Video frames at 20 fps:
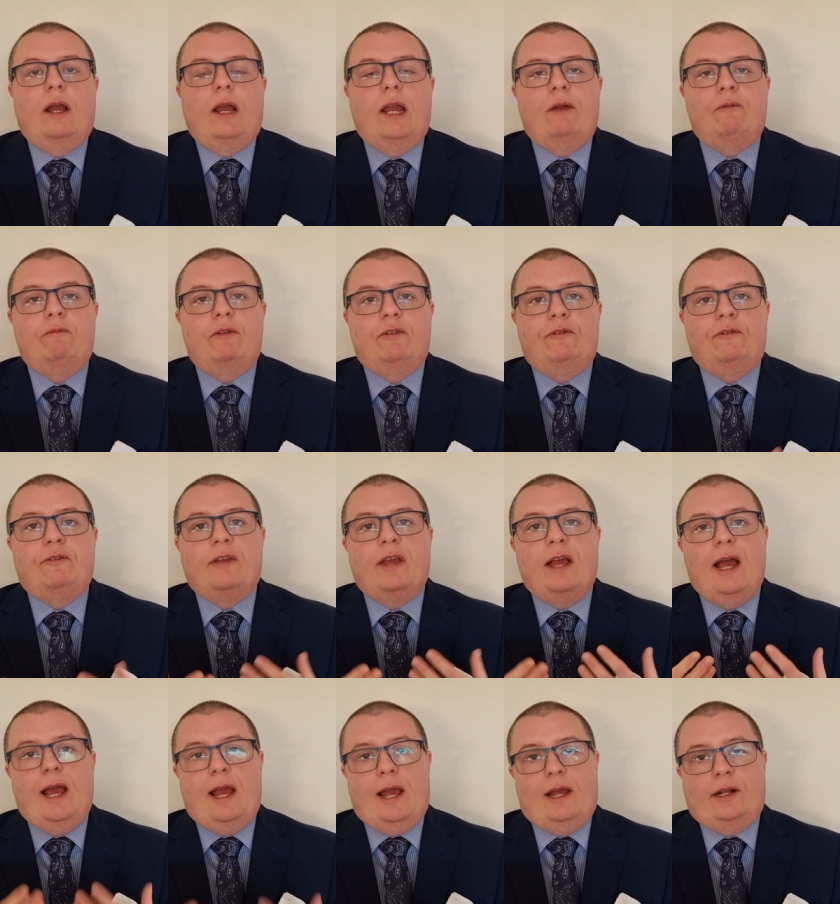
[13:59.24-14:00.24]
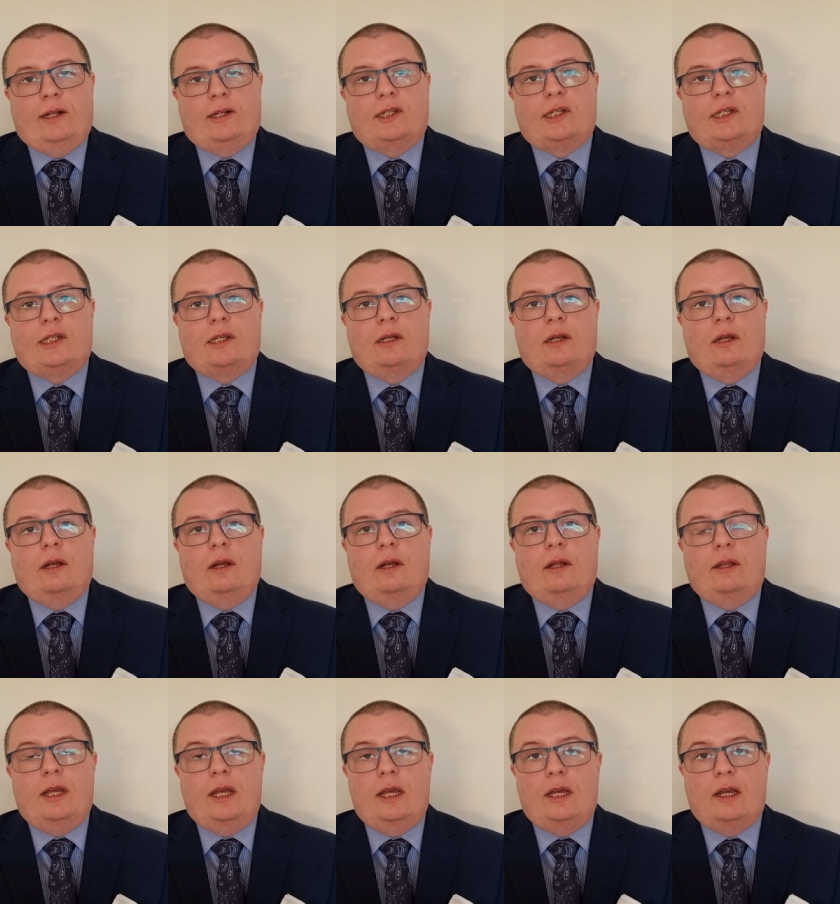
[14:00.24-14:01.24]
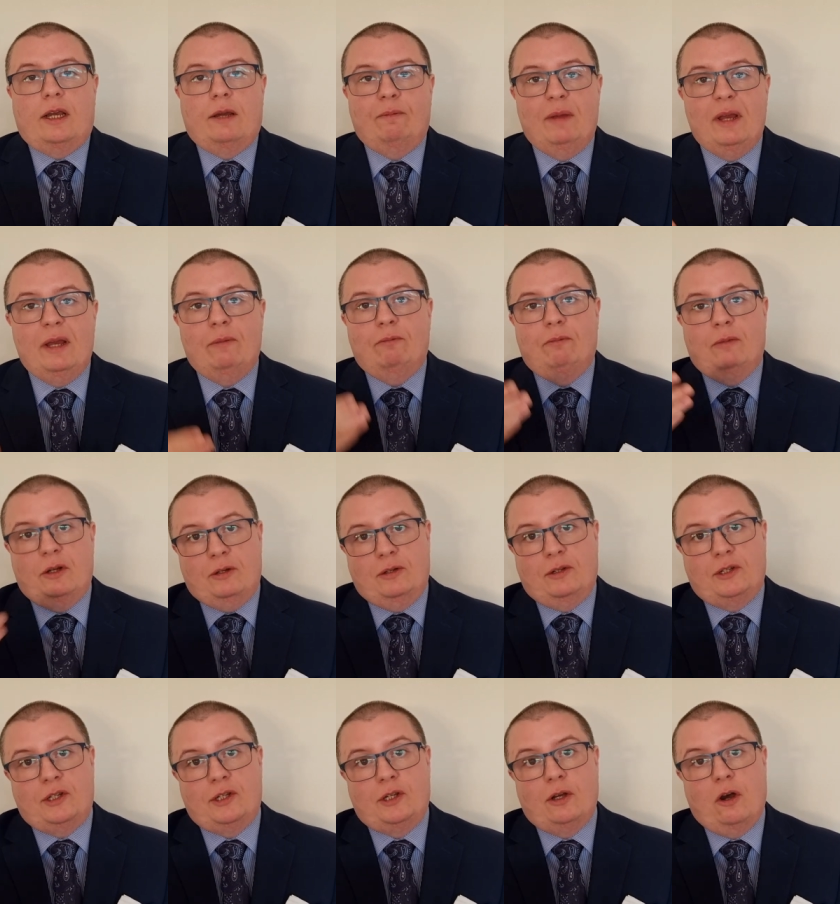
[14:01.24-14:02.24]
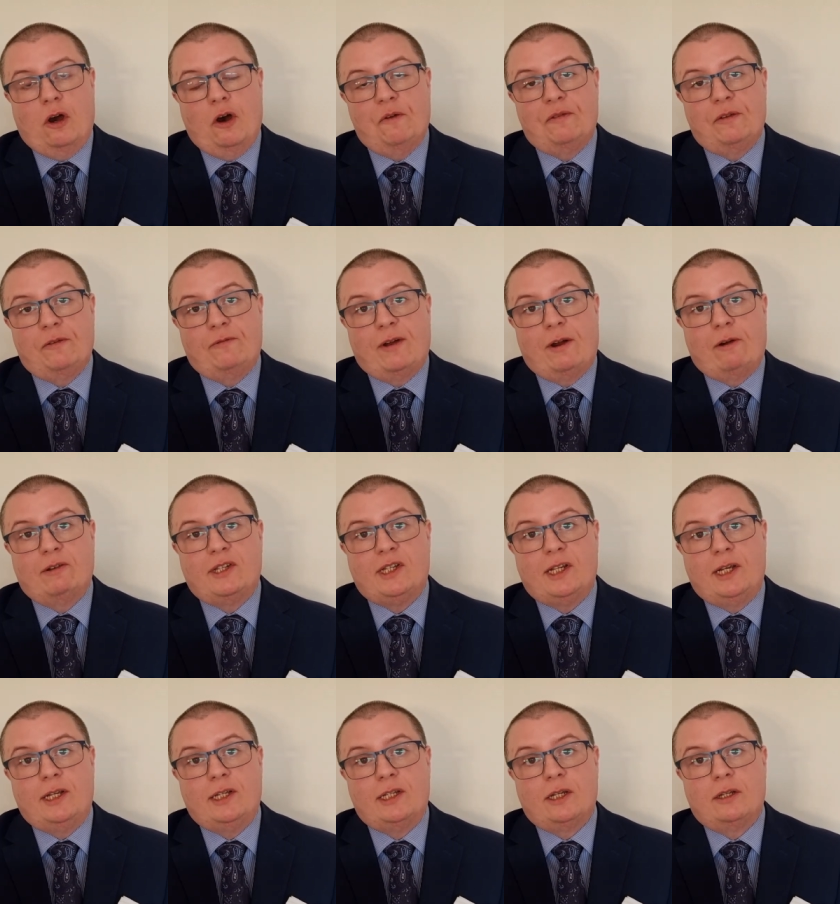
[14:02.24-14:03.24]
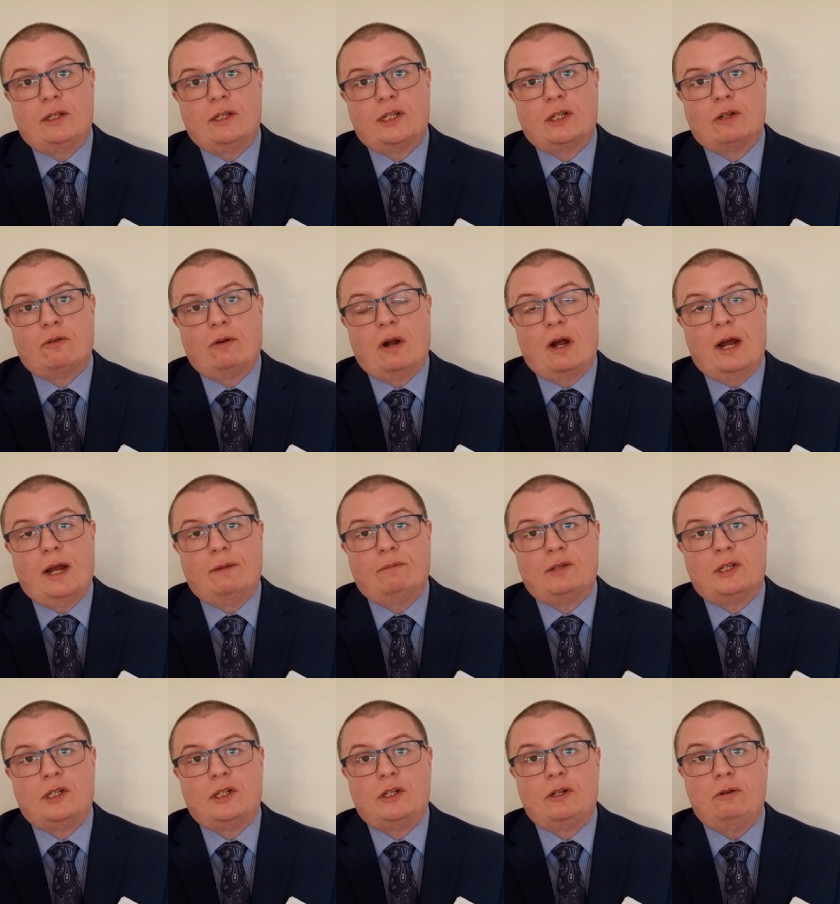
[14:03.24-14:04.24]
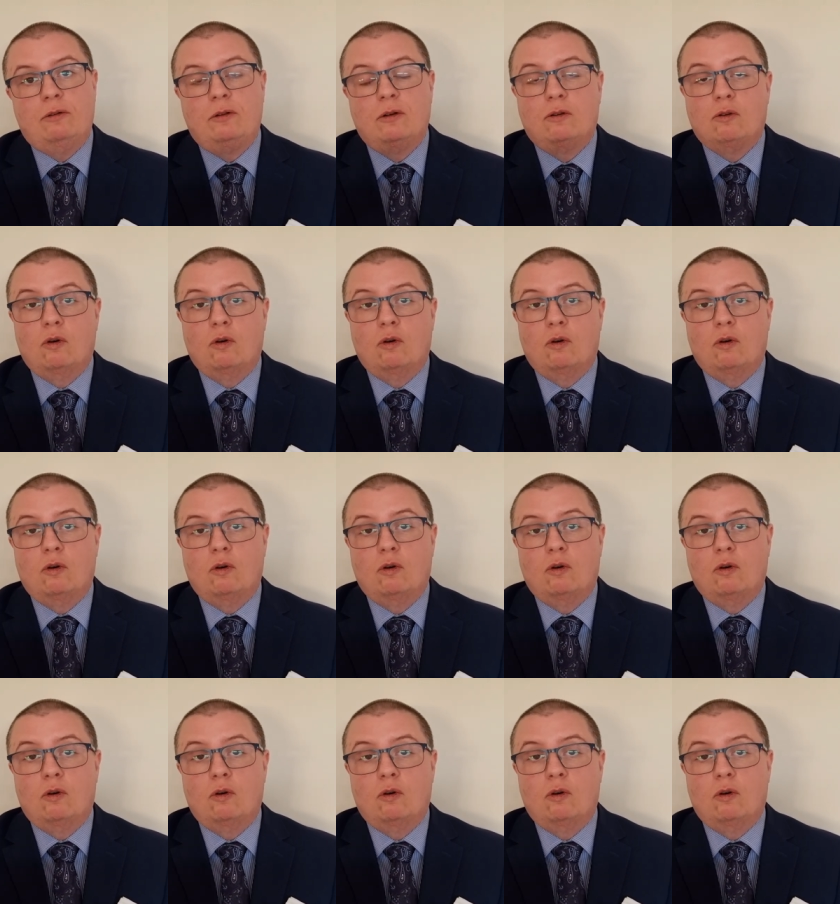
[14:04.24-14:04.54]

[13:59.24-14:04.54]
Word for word: It reflects the commitment of the Pharisees and the scribes to the